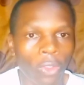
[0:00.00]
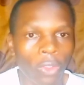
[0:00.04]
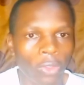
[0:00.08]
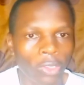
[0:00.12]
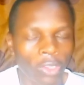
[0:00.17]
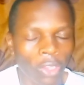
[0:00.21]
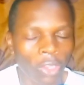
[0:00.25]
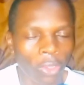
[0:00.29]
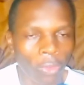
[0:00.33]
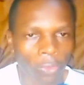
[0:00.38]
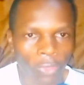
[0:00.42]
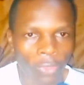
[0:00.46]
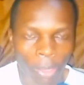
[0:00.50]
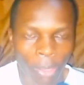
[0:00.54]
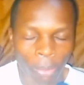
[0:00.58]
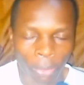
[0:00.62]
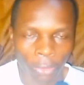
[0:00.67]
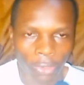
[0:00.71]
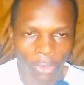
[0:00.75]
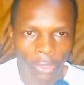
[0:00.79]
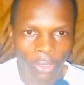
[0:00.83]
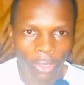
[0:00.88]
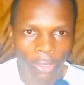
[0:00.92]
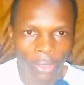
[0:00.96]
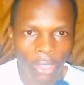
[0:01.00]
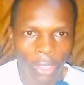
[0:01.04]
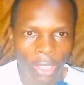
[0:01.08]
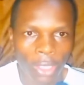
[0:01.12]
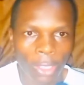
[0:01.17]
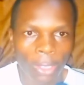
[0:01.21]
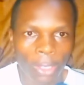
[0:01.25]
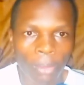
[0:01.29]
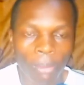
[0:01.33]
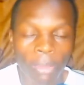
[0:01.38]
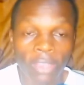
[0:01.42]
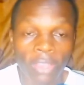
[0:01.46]
continued support.
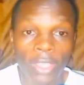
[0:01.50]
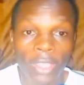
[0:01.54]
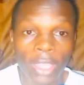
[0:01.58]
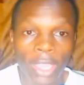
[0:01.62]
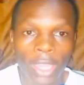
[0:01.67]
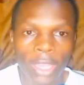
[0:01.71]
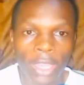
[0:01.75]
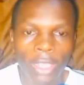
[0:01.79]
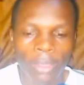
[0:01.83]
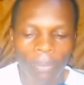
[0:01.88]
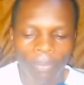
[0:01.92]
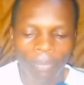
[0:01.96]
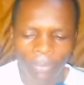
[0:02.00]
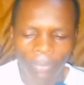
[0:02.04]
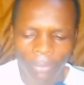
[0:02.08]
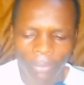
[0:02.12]
Basically,